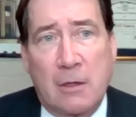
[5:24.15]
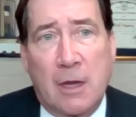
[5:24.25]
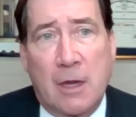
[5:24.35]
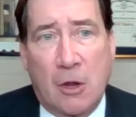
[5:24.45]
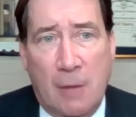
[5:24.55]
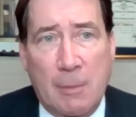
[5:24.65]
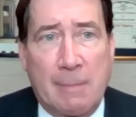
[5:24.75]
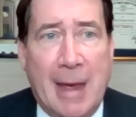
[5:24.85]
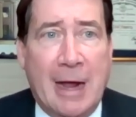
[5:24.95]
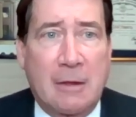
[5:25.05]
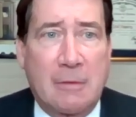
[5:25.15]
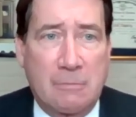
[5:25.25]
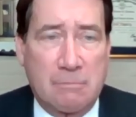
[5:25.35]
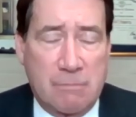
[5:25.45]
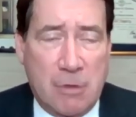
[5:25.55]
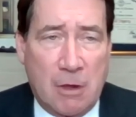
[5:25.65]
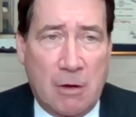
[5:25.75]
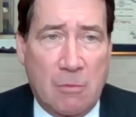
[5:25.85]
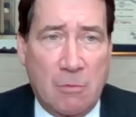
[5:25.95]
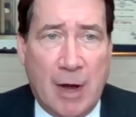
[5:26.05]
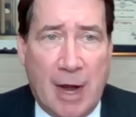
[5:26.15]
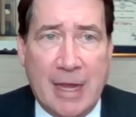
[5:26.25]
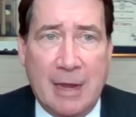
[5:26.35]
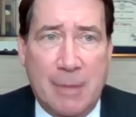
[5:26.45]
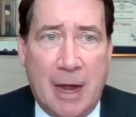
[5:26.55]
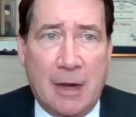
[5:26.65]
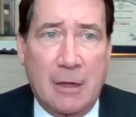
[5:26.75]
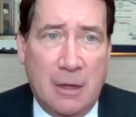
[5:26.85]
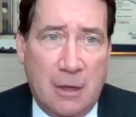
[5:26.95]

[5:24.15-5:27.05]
now coming back, or when I came back